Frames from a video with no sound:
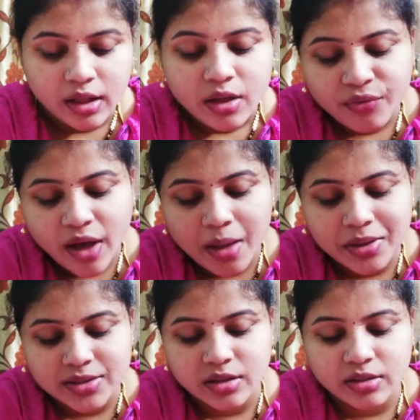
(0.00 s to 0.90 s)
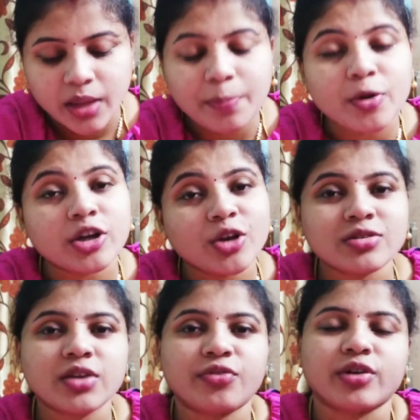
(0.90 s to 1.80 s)
Farmers, they produced
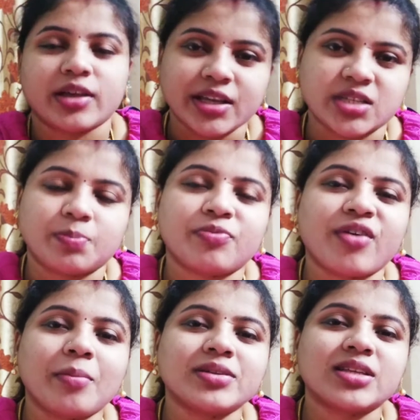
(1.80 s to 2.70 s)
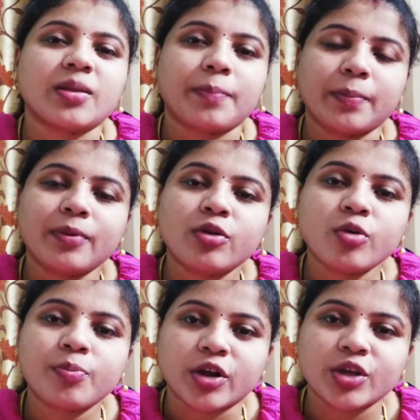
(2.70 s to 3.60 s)
food. Yes, farmers are the people who
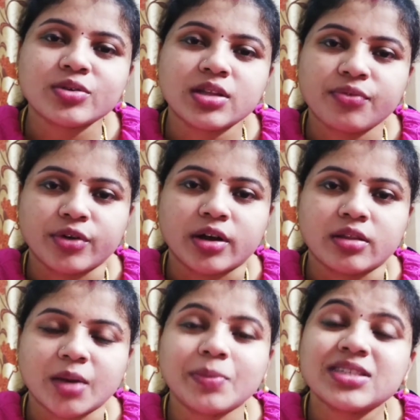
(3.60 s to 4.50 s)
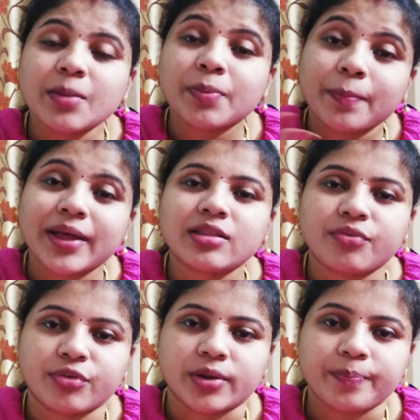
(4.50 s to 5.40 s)
produce the food. That means they prepare the food.